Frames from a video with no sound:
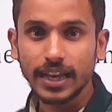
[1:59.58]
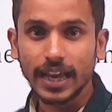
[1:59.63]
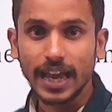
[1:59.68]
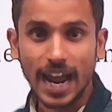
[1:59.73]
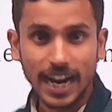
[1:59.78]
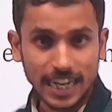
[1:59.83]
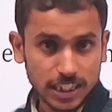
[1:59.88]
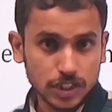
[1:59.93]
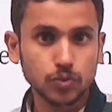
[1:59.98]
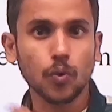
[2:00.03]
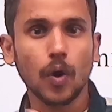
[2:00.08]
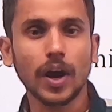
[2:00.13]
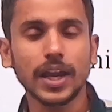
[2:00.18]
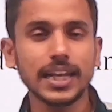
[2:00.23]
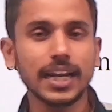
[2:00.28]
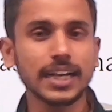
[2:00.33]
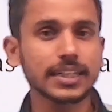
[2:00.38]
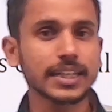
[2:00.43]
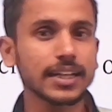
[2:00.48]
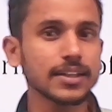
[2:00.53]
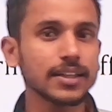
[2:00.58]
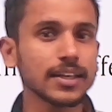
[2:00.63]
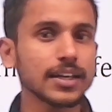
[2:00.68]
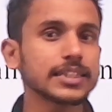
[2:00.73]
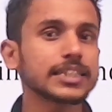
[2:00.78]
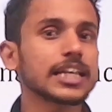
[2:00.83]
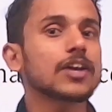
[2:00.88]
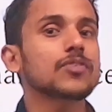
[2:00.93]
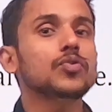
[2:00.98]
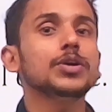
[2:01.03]
and it's violated,
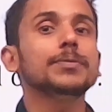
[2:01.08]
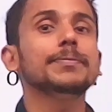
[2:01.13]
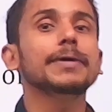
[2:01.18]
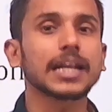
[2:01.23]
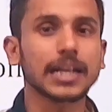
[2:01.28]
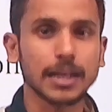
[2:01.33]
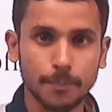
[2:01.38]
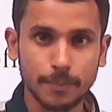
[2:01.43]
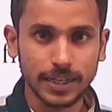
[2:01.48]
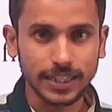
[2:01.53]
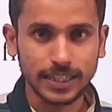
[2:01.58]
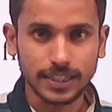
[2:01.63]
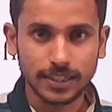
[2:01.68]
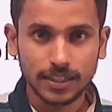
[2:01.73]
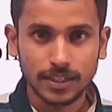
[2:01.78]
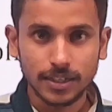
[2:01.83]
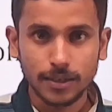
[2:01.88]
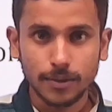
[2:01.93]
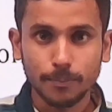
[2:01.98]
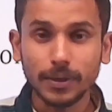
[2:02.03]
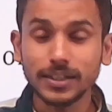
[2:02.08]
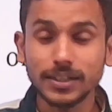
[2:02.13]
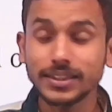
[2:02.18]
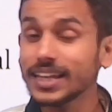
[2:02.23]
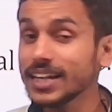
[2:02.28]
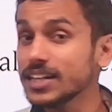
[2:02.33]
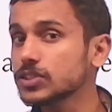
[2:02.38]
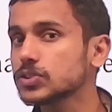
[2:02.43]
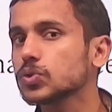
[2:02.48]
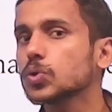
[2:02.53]
there would be a remedy. But there
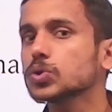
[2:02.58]
is no